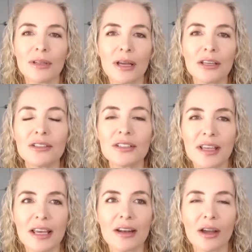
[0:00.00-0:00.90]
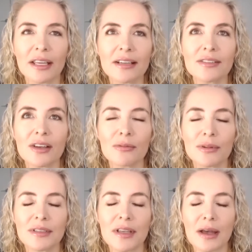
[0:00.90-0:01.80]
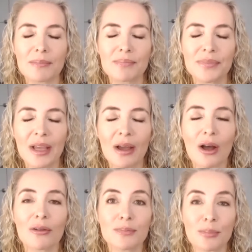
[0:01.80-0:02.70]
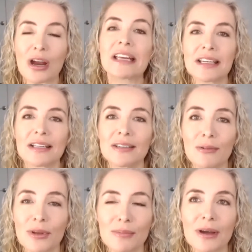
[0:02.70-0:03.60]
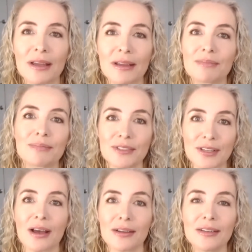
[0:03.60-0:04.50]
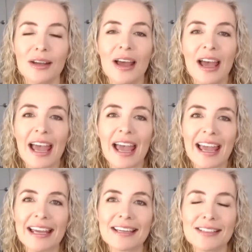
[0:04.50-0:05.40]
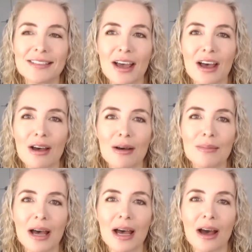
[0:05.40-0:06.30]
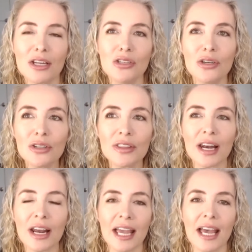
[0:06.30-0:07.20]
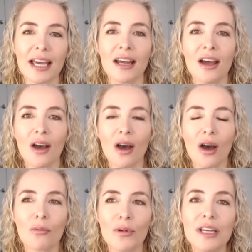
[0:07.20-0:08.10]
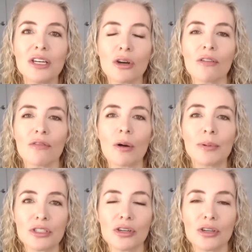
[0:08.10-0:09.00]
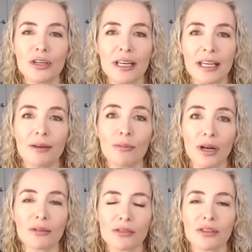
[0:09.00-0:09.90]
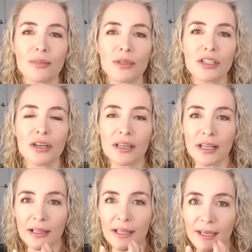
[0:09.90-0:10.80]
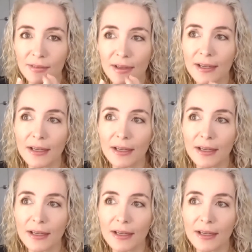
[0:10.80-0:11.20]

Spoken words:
like you just said, I guess I was pregnant with my son, and I knew that I had a window of opportunity when I was on maternity leave